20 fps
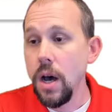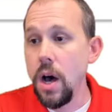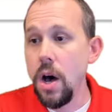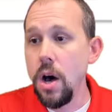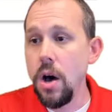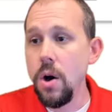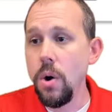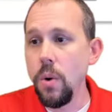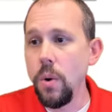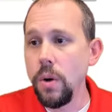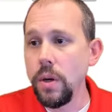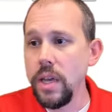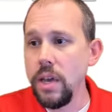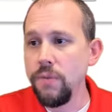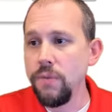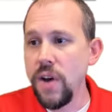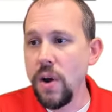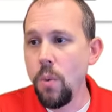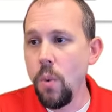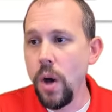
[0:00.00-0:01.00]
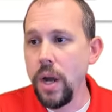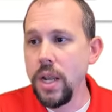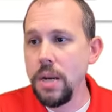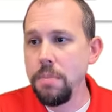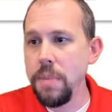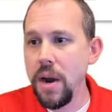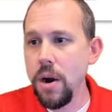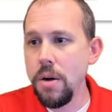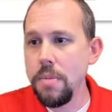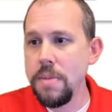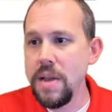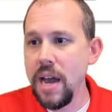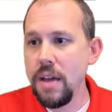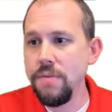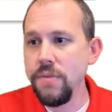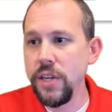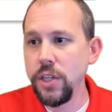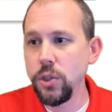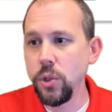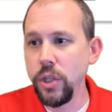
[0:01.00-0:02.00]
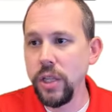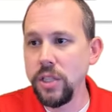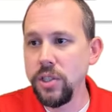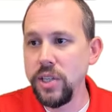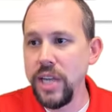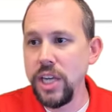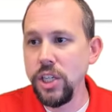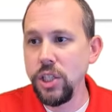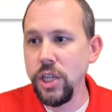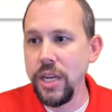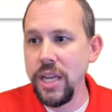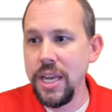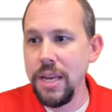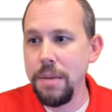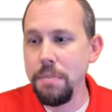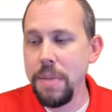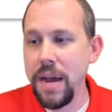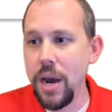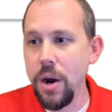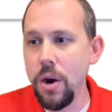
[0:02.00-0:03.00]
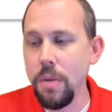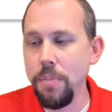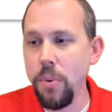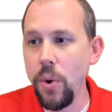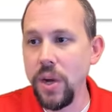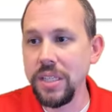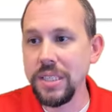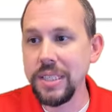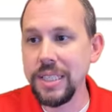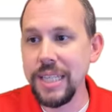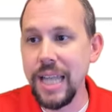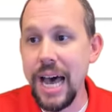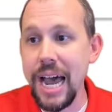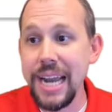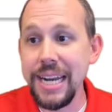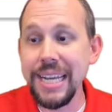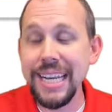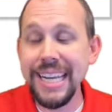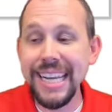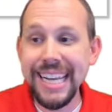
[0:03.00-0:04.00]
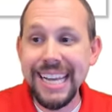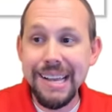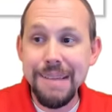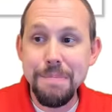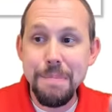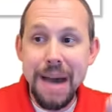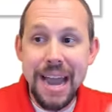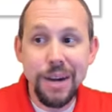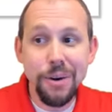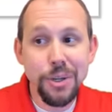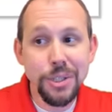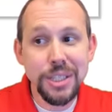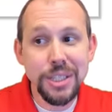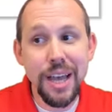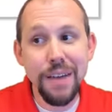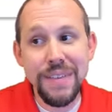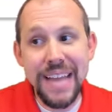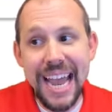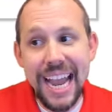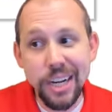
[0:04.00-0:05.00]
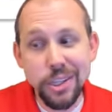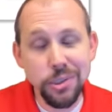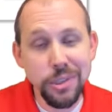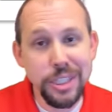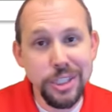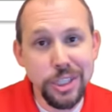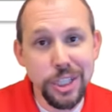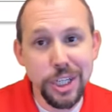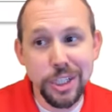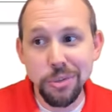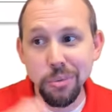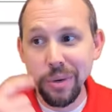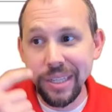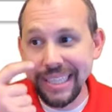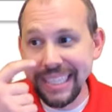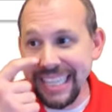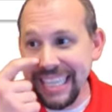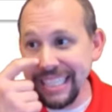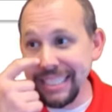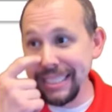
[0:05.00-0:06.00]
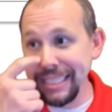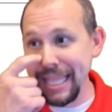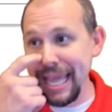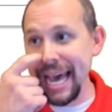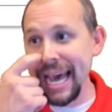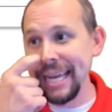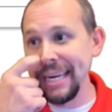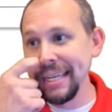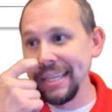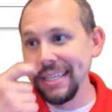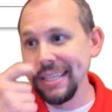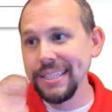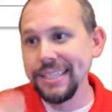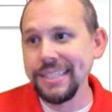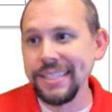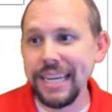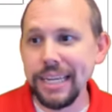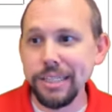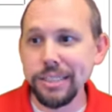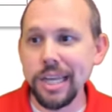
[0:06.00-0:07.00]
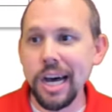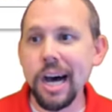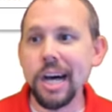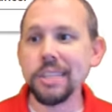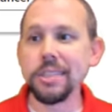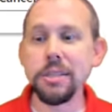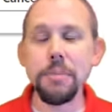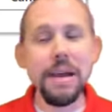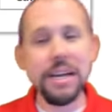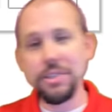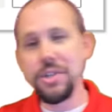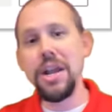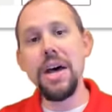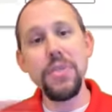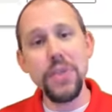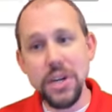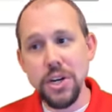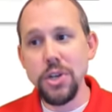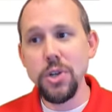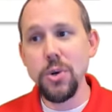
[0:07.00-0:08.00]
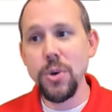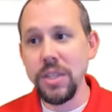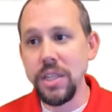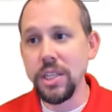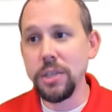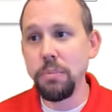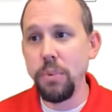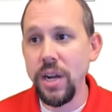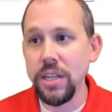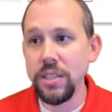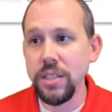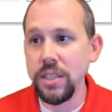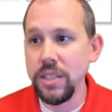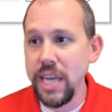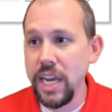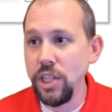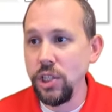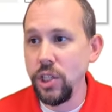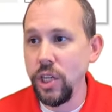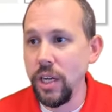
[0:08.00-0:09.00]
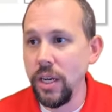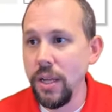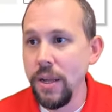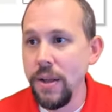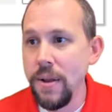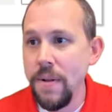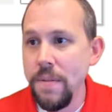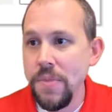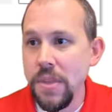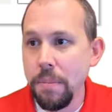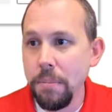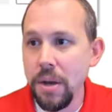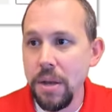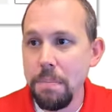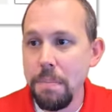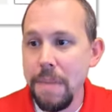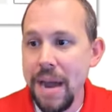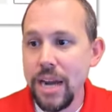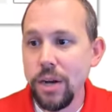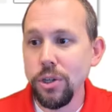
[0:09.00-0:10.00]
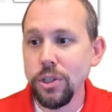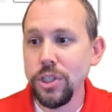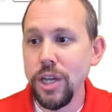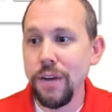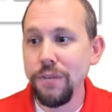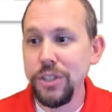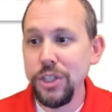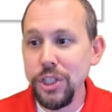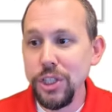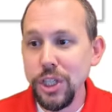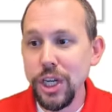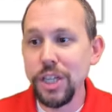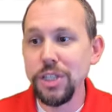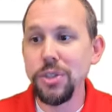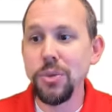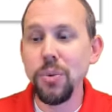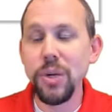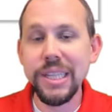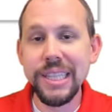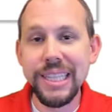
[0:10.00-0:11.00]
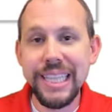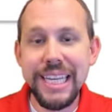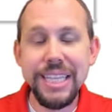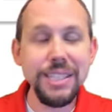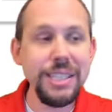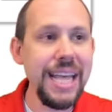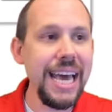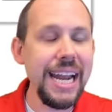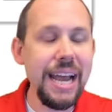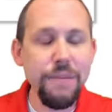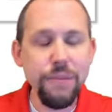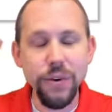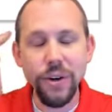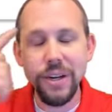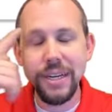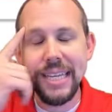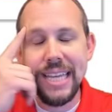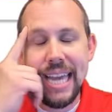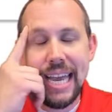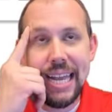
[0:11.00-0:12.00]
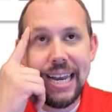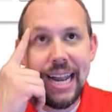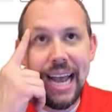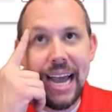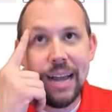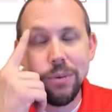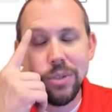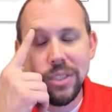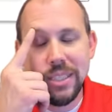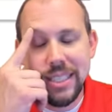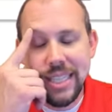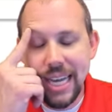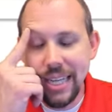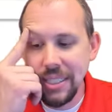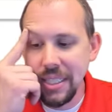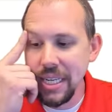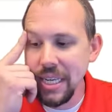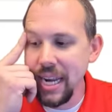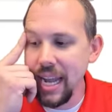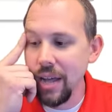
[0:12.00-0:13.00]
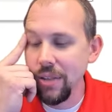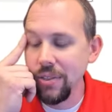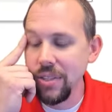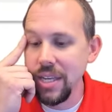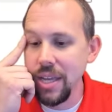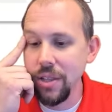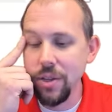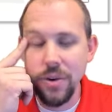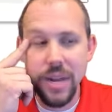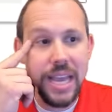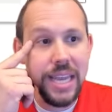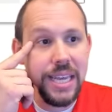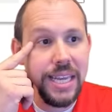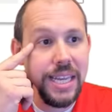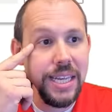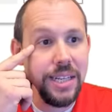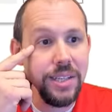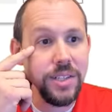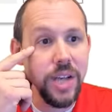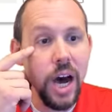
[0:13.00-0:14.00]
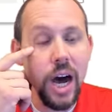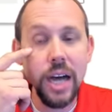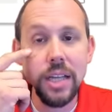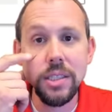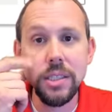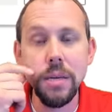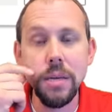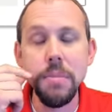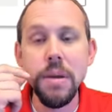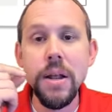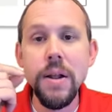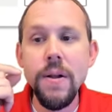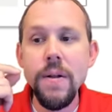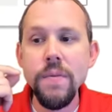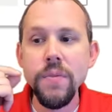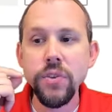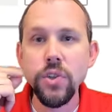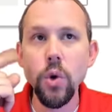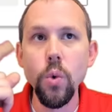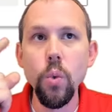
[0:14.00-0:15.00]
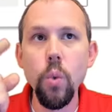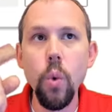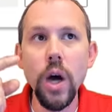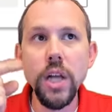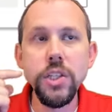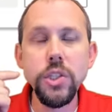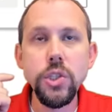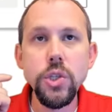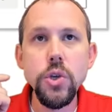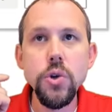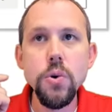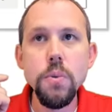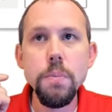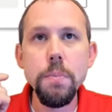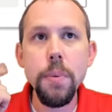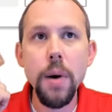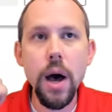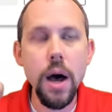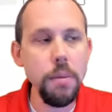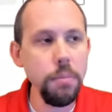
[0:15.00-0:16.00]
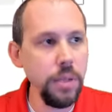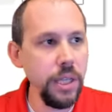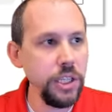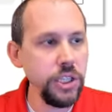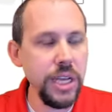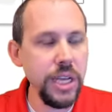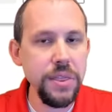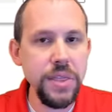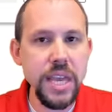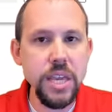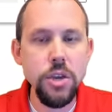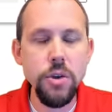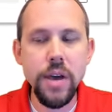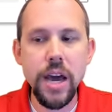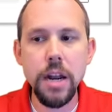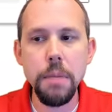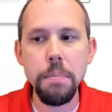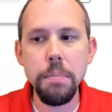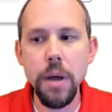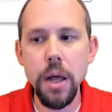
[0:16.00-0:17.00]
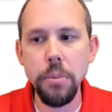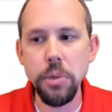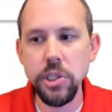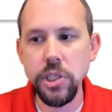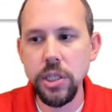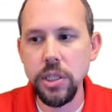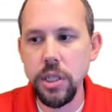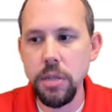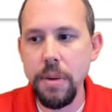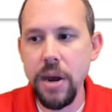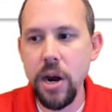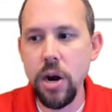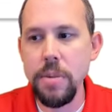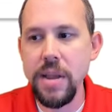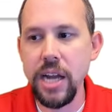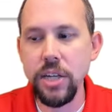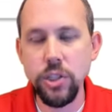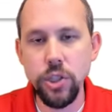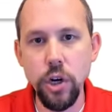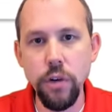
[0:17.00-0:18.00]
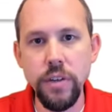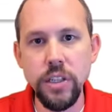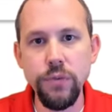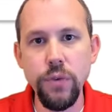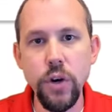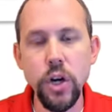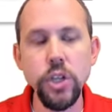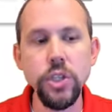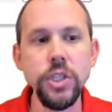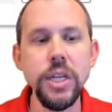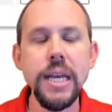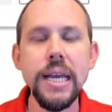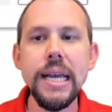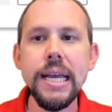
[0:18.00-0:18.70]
Oh, if I wanted Power BI visualization in PowerPoint slide, Microsoft actually just released that. That is awesome. It has nothing to do with this presentation, but Microsoft just released that. I forget. I was testing it out the other day. It is awesome. So once you publish, I think you got to publish it to the Power BI service first.